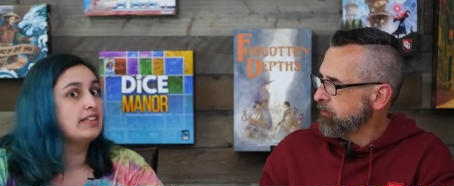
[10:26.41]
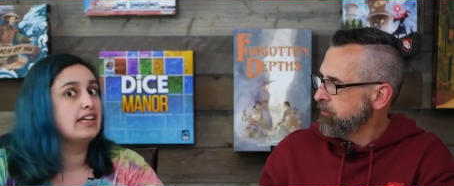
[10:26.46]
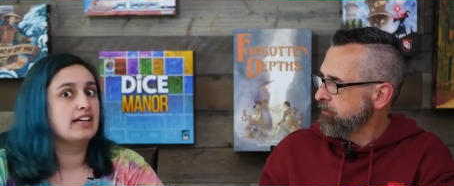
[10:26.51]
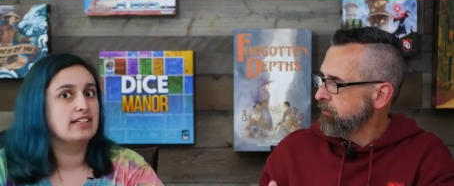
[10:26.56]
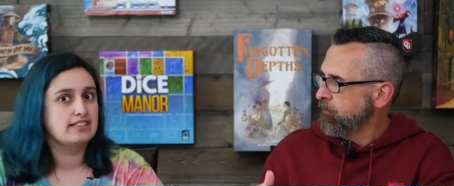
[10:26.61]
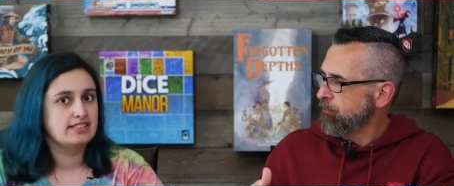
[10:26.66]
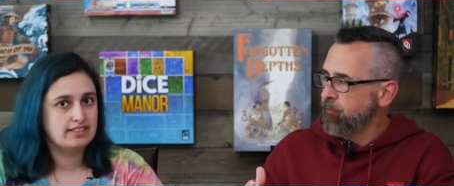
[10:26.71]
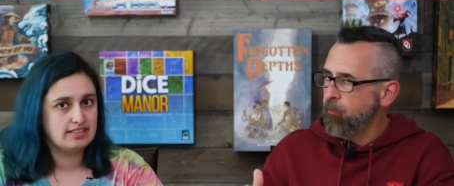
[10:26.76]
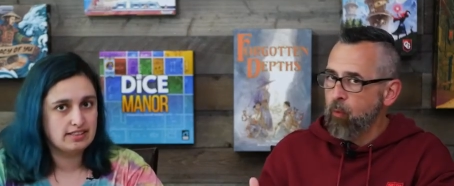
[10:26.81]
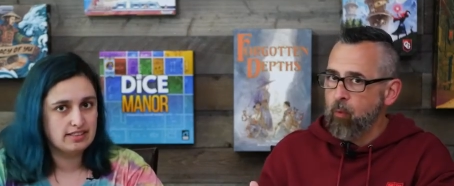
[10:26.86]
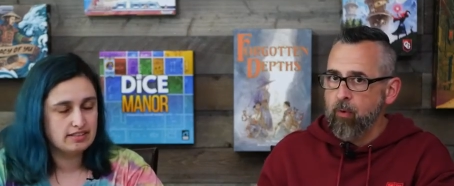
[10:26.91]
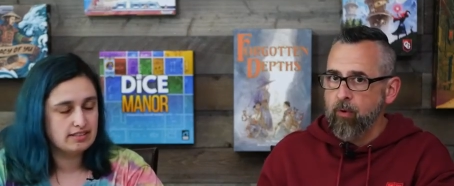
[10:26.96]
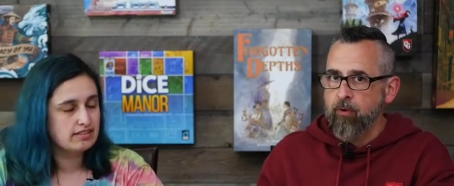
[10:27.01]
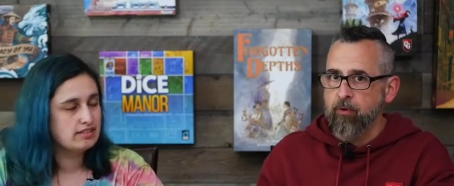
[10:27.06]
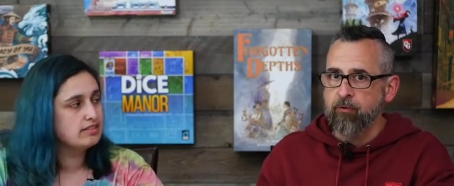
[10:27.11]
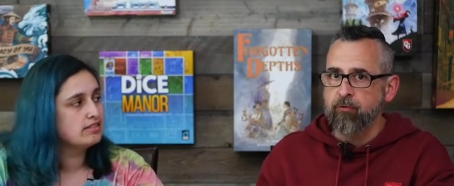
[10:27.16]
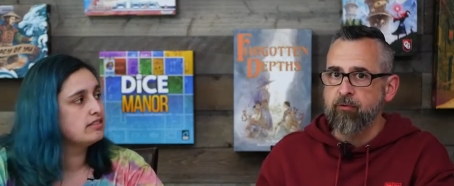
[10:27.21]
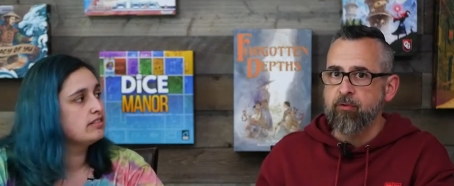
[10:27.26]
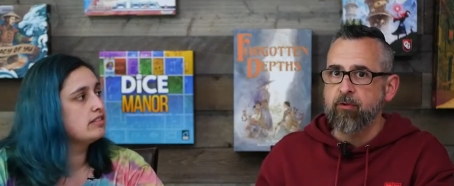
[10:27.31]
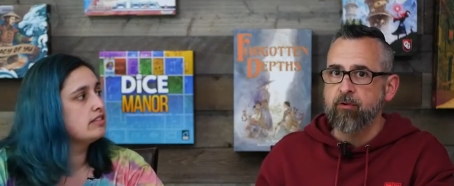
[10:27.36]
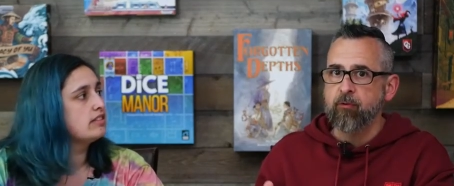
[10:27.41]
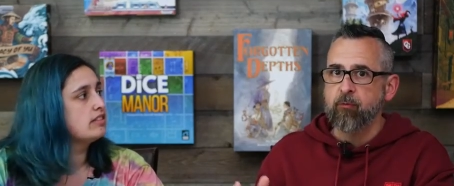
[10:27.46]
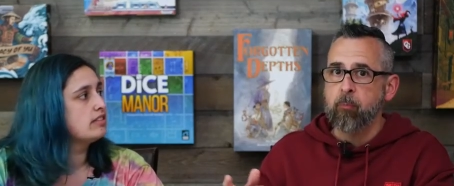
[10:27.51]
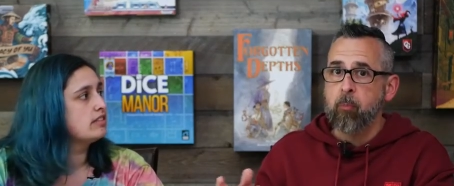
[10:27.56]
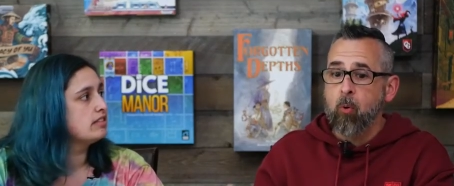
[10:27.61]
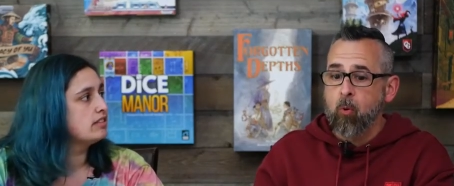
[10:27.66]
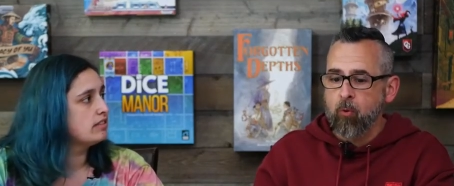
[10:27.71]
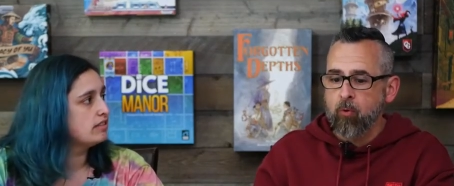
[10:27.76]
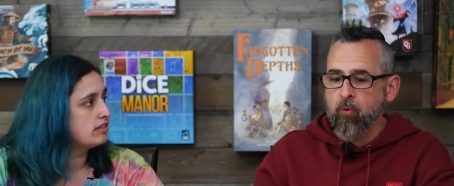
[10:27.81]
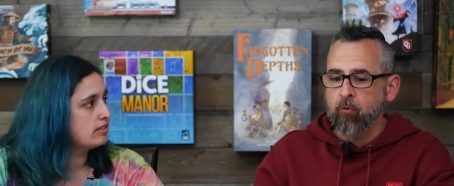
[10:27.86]
Speaker 1: There's yes. a forge, there's
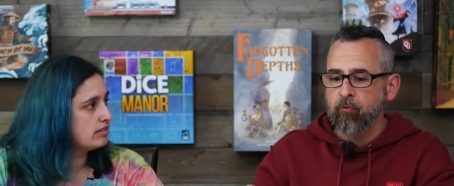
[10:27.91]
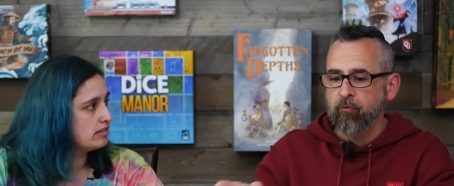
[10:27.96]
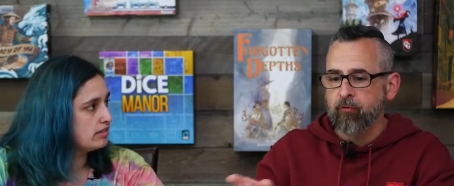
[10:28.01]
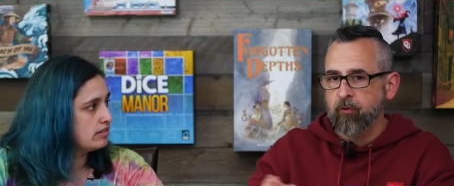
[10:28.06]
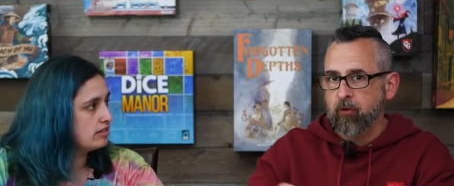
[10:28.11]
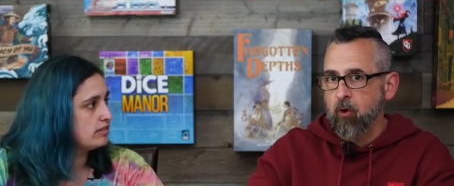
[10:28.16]
portals to